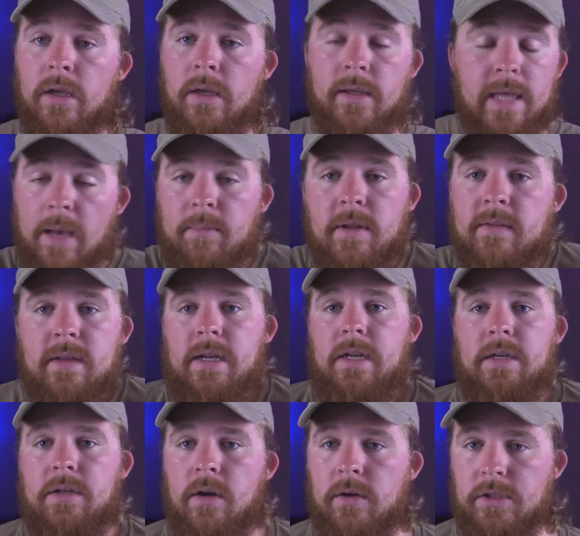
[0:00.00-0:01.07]
Gab doesn't need
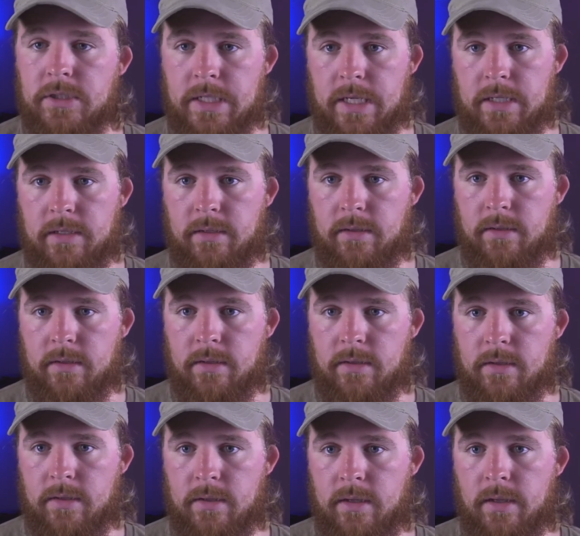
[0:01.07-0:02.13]
to talk shit.
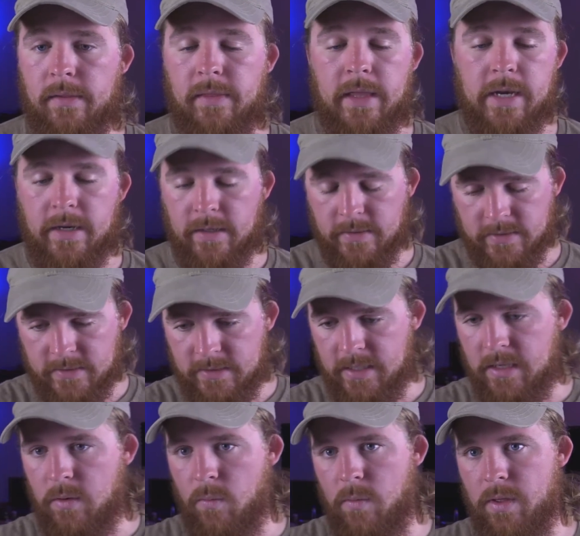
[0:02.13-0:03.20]
They need to
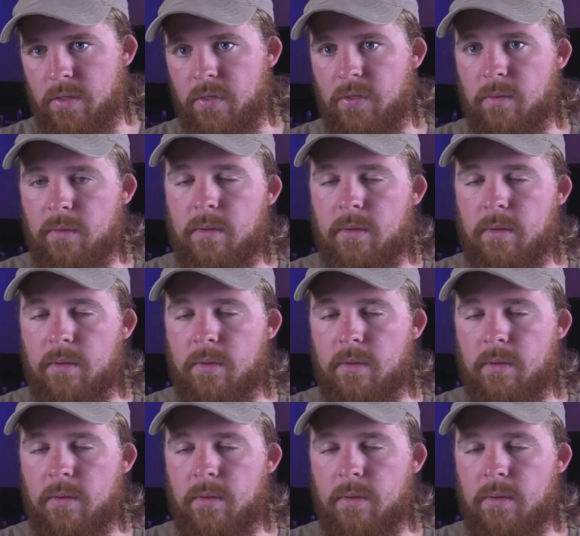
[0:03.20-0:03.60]
stick with